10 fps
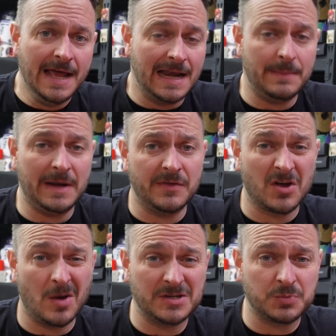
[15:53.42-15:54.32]
Let me know in the
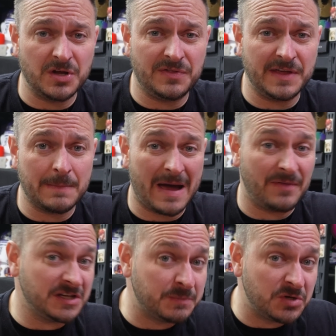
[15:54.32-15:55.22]
comments what you think about
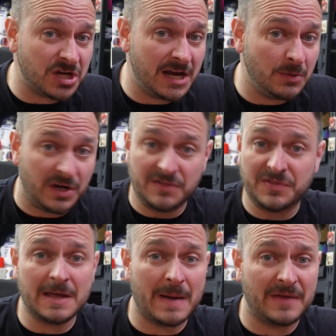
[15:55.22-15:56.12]
this machine, what you
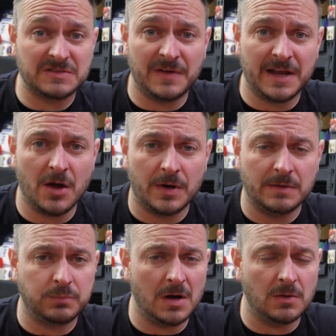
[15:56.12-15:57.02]
think about this video,
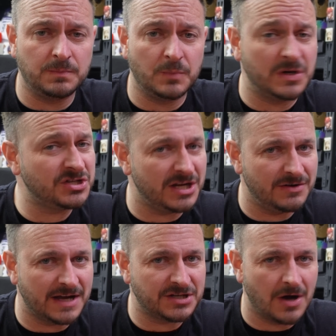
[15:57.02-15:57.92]
and, well, we'll see you
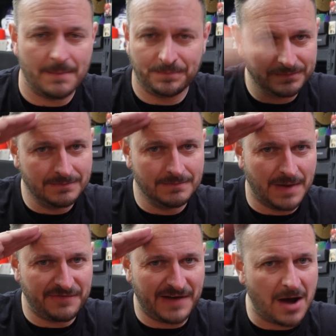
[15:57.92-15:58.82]
next time.
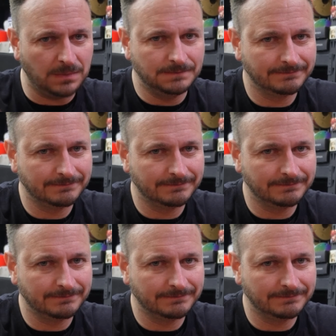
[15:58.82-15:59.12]
Bye for now.